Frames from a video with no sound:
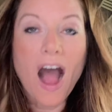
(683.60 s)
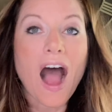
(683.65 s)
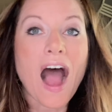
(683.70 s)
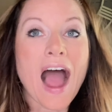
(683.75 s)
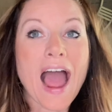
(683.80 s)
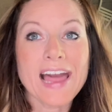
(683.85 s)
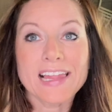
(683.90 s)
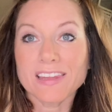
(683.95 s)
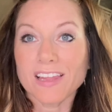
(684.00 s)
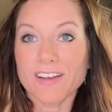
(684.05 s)

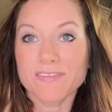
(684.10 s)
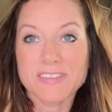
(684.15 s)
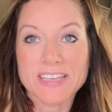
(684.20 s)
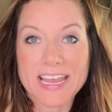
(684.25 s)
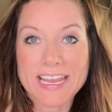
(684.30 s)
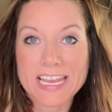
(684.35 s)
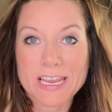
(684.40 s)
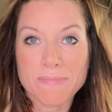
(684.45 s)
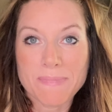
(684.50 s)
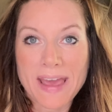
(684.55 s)
I love
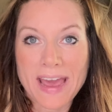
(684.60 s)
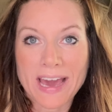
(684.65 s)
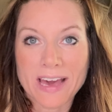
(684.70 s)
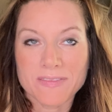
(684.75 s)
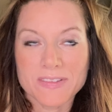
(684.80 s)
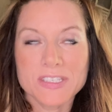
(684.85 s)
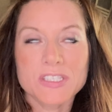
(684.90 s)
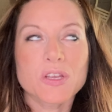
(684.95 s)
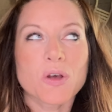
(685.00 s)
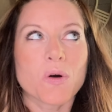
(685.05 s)
taking
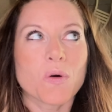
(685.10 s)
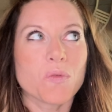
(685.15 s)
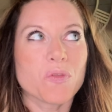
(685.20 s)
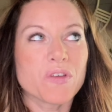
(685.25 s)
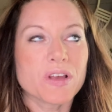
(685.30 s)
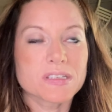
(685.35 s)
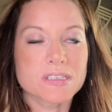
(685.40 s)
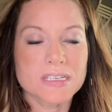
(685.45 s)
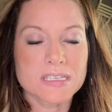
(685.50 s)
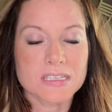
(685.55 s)
baths, so
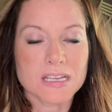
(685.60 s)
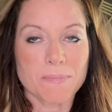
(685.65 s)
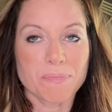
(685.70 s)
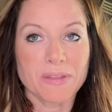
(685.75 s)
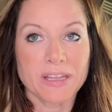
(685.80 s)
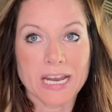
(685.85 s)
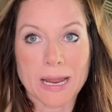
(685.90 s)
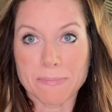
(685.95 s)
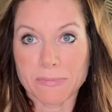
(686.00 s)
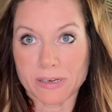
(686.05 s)
this is
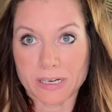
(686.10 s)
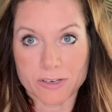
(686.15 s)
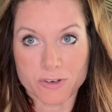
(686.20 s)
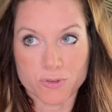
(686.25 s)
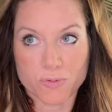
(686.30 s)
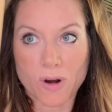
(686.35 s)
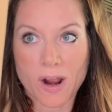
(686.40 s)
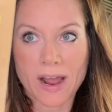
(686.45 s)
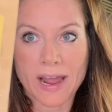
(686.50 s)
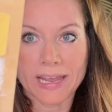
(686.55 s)
something I'm gonna
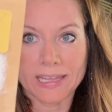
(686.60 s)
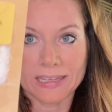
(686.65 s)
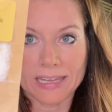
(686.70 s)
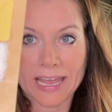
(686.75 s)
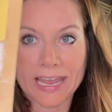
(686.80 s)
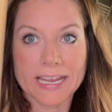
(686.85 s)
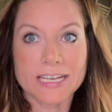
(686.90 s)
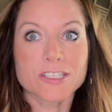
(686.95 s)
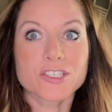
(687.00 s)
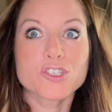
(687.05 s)
try
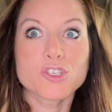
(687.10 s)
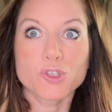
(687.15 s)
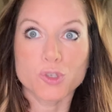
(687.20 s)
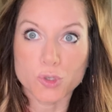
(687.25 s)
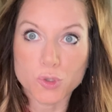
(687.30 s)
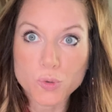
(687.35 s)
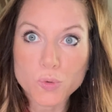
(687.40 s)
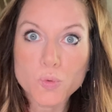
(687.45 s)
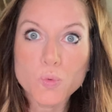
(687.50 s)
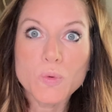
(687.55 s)
like
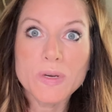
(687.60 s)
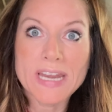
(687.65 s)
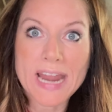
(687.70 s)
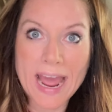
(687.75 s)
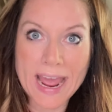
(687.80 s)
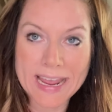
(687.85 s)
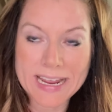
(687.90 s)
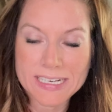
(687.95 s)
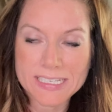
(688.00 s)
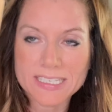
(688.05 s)

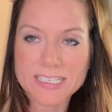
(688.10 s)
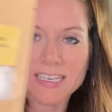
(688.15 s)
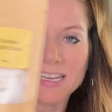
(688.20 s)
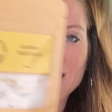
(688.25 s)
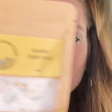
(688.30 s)
tonight.